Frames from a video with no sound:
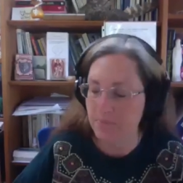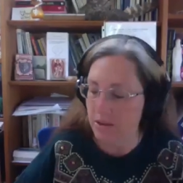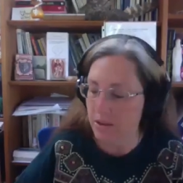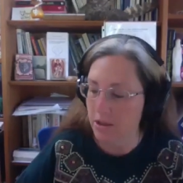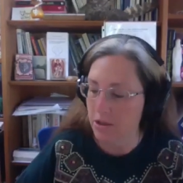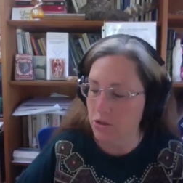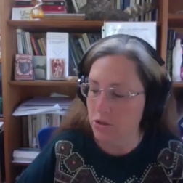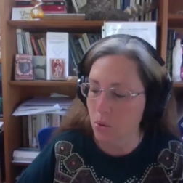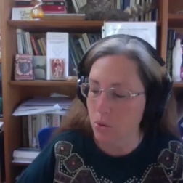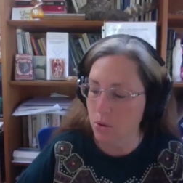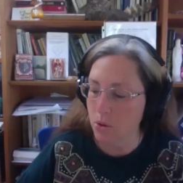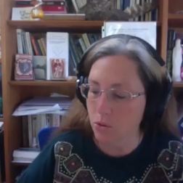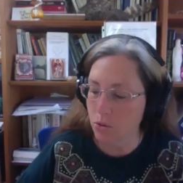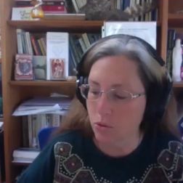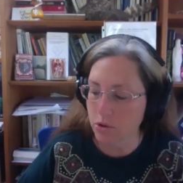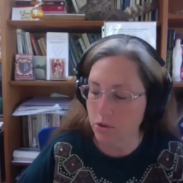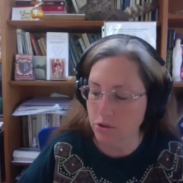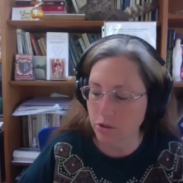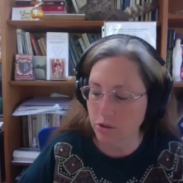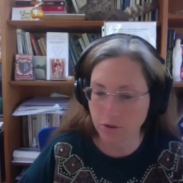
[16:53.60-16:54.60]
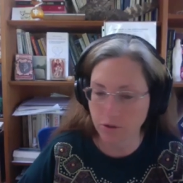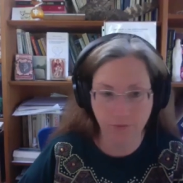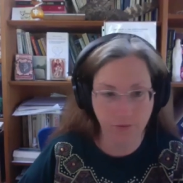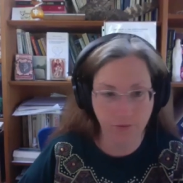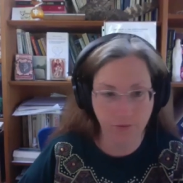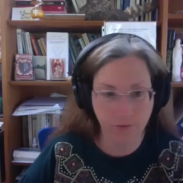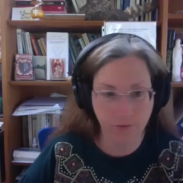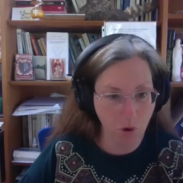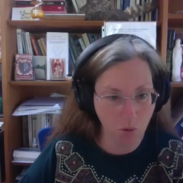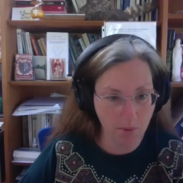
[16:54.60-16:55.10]
let's go with crystals
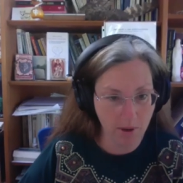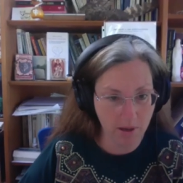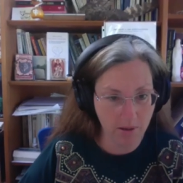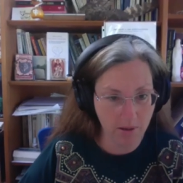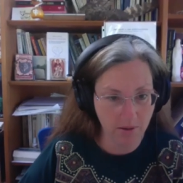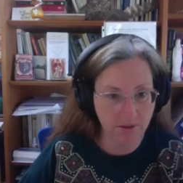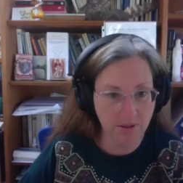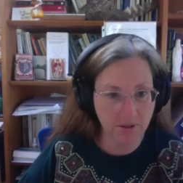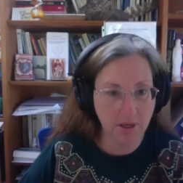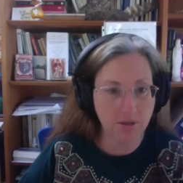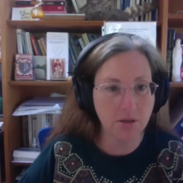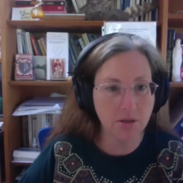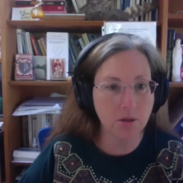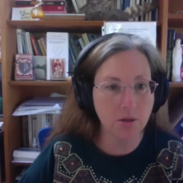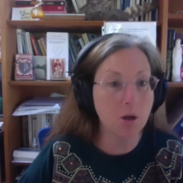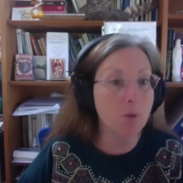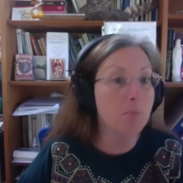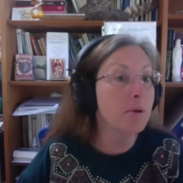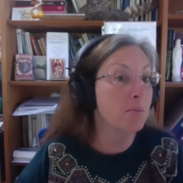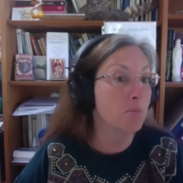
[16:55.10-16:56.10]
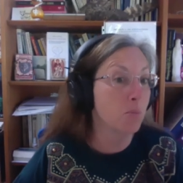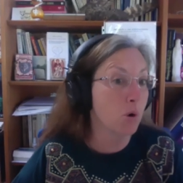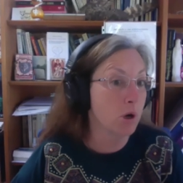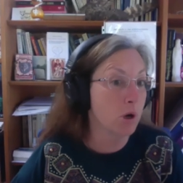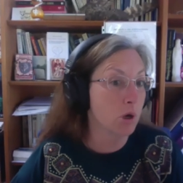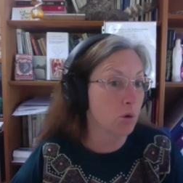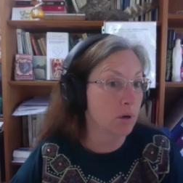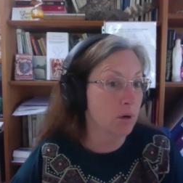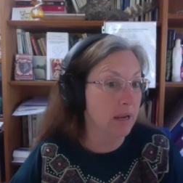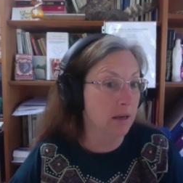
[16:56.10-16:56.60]
for the moment, because that's a little bit
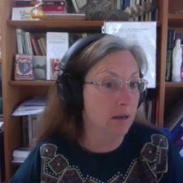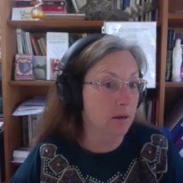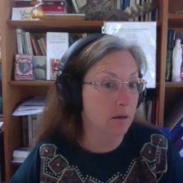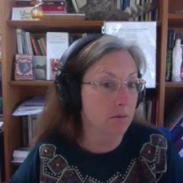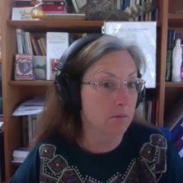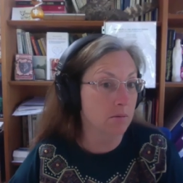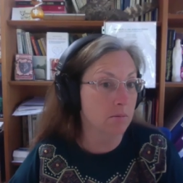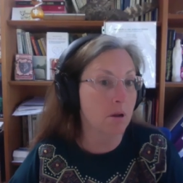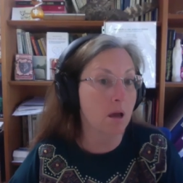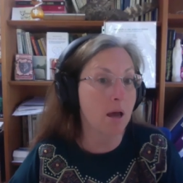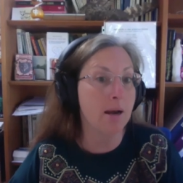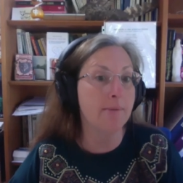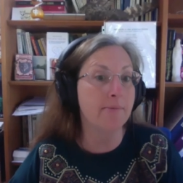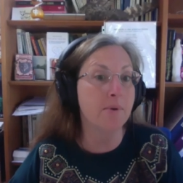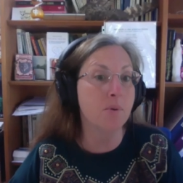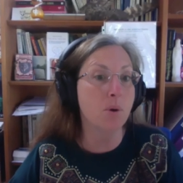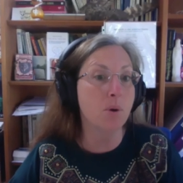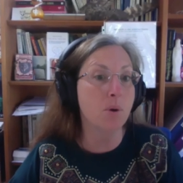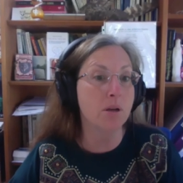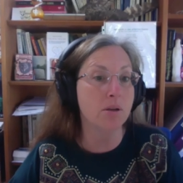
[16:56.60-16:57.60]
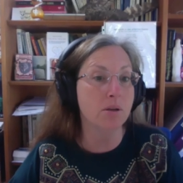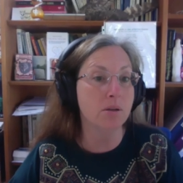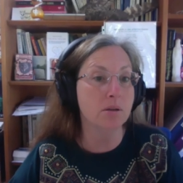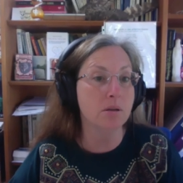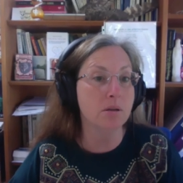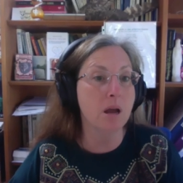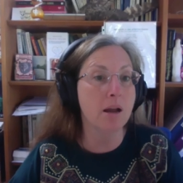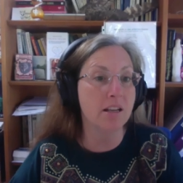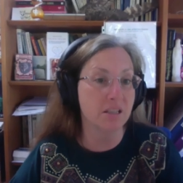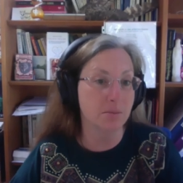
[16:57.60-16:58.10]
more unique. Not
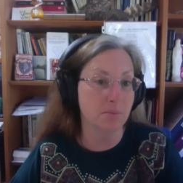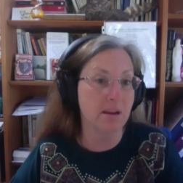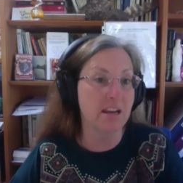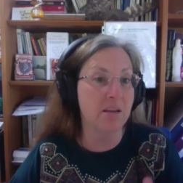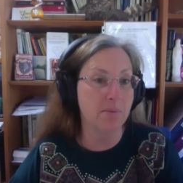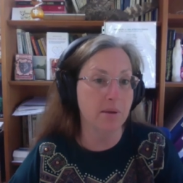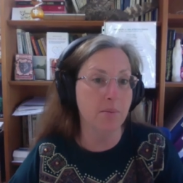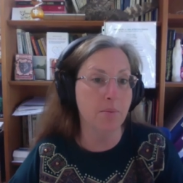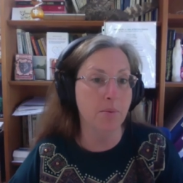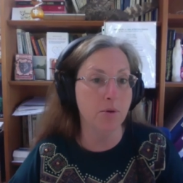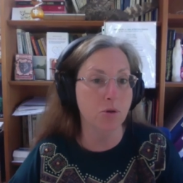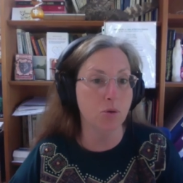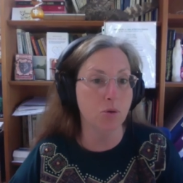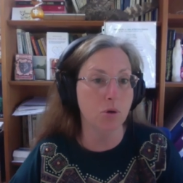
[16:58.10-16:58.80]
as many people do